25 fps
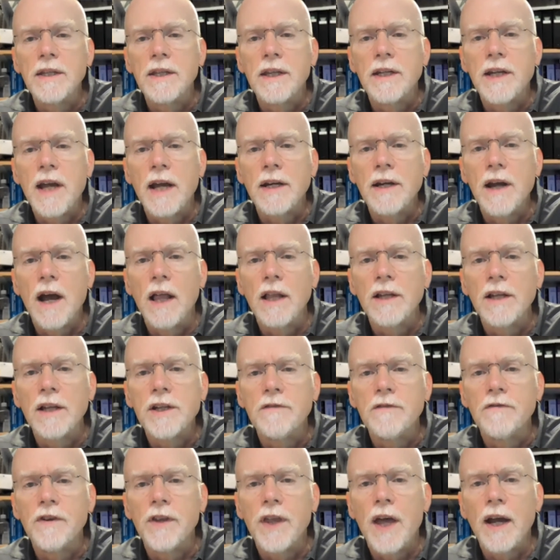the technology
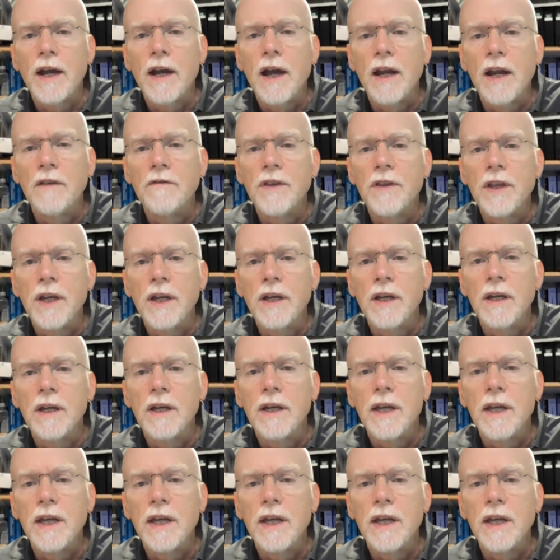for that kind of thing